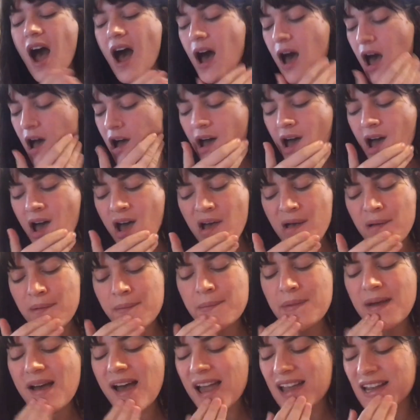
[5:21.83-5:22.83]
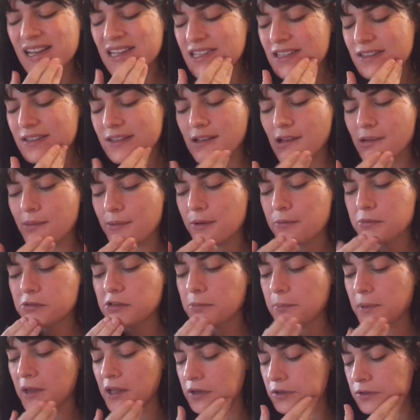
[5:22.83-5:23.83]
I need to come up with a
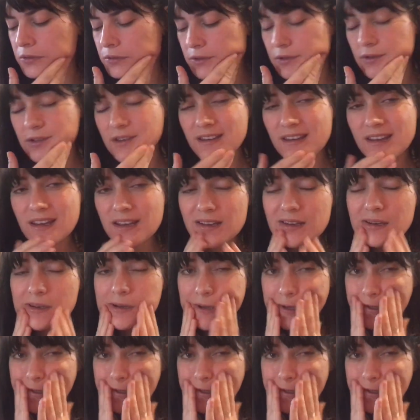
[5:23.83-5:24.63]
better routine